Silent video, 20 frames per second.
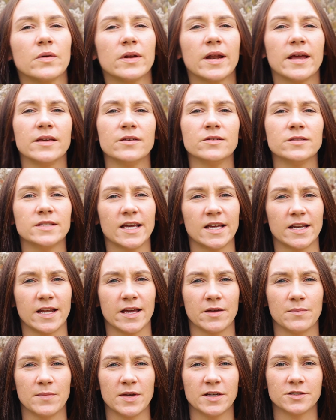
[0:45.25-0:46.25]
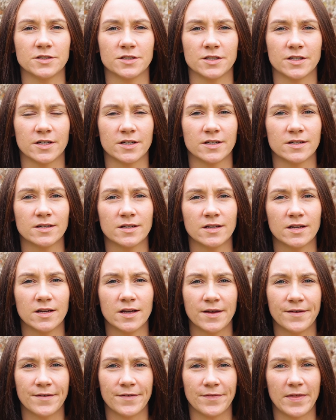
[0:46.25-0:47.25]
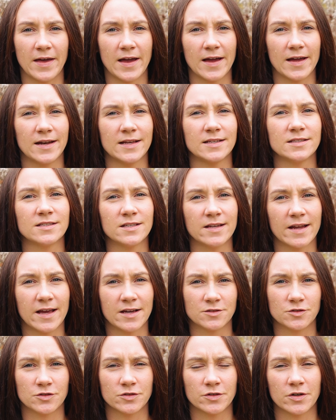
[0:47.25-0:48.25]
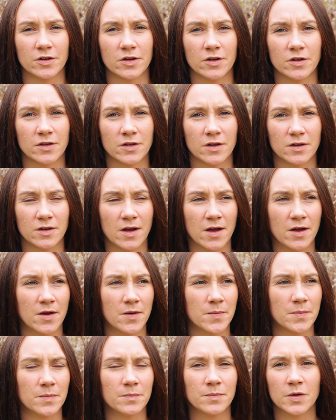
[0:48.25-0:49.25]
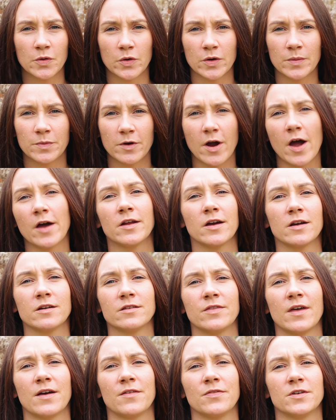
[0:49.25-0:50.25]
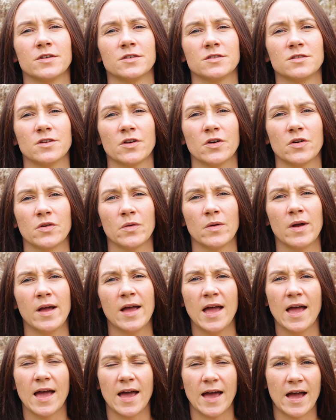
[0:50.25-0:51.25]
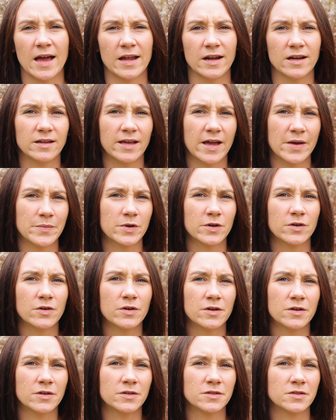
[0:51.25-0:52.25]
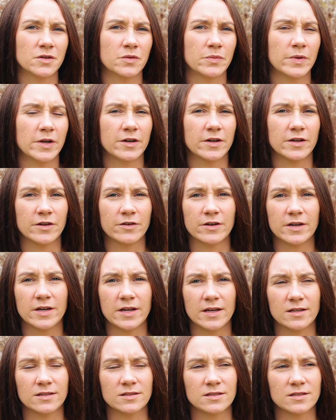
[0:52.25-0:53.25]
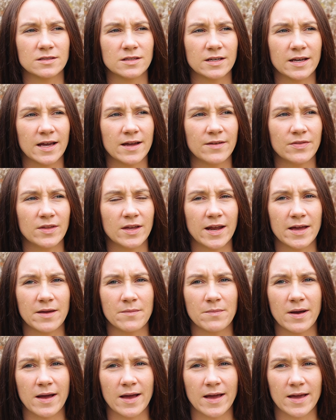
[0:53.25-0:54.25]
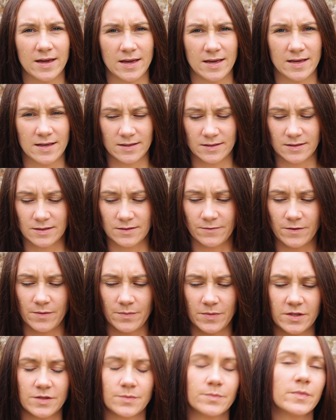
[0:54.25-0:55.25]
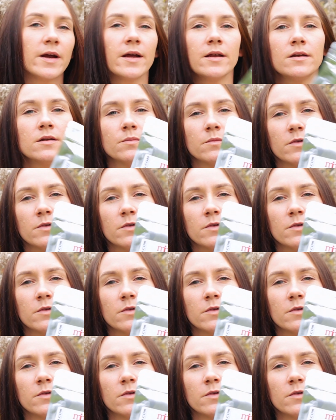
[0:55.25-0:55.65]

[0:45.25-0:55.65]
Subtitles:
when I use henna, I make sure that it's a natural, pure product, that there's no added chemicals or weird ingredients. The kind that I buy is from this brand,